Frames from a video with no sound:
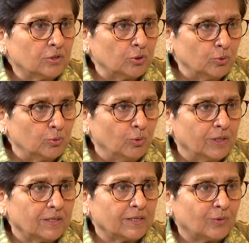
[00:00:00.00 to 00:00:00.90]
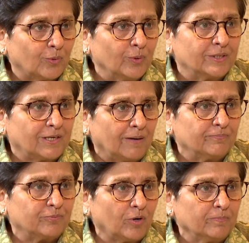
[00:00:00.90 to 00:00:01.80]
through rural would come
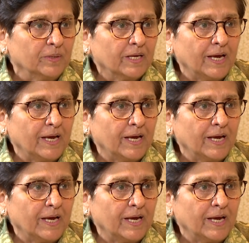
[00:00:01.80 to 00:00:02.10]
from